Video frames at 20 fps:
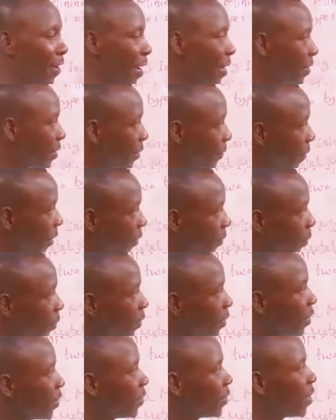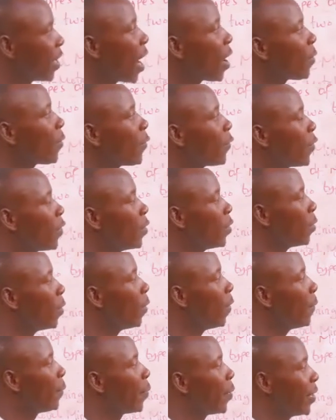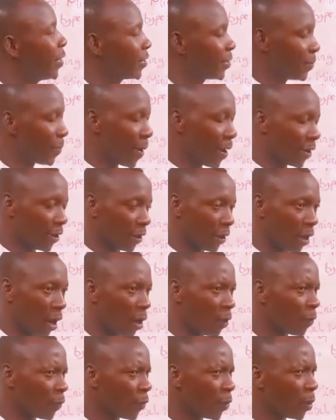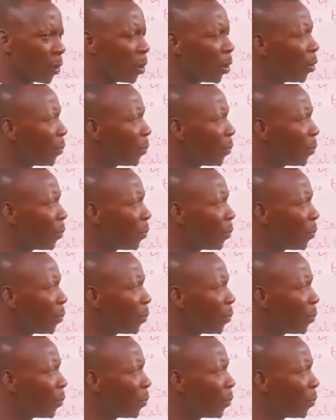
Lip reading: the last method is alluvial or place mining. Alluvial